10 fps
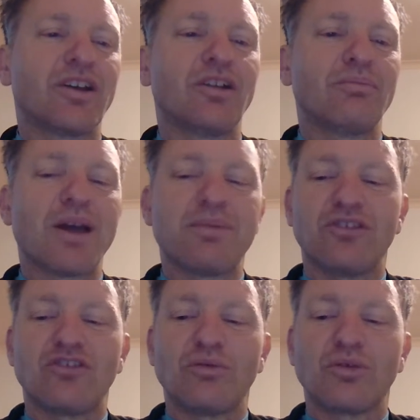maybe a
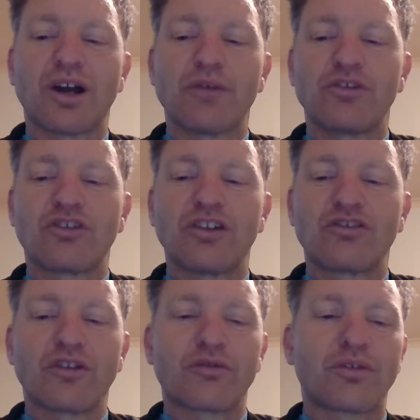general coverage
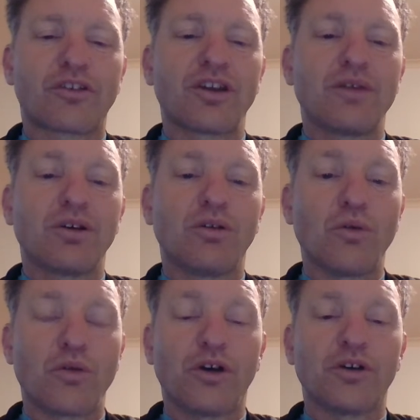HF receiver.
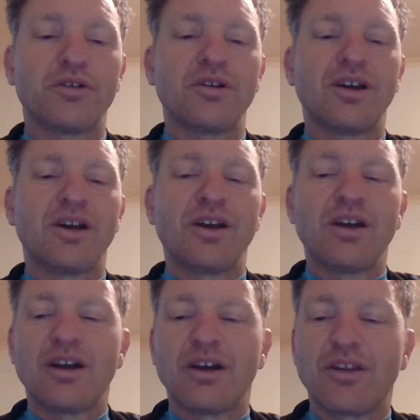Although
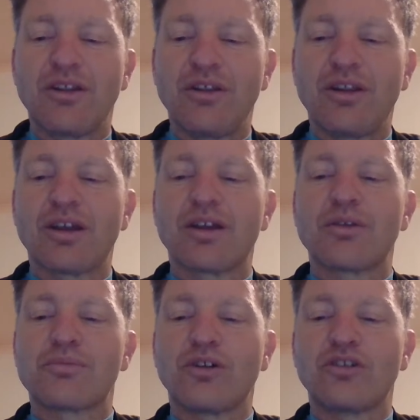the
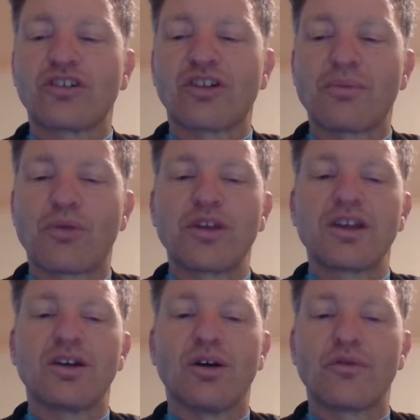project I'm
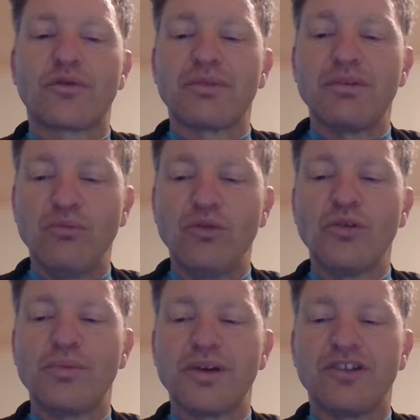thinking of
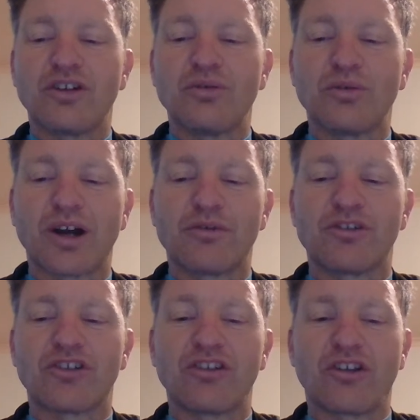will be a general coverage
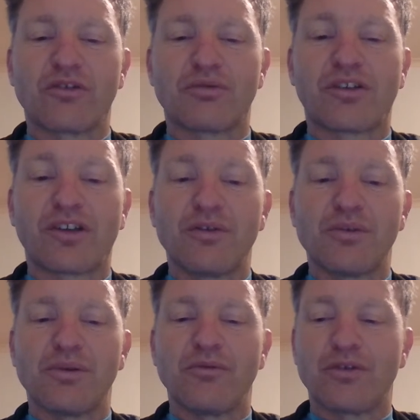HF receiver,
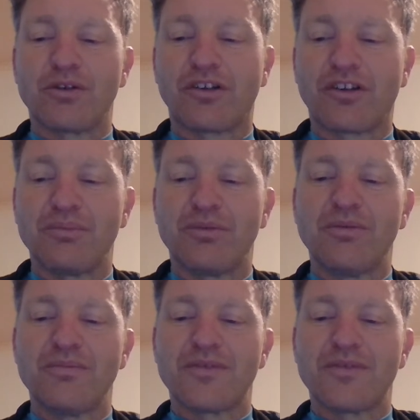but very simple.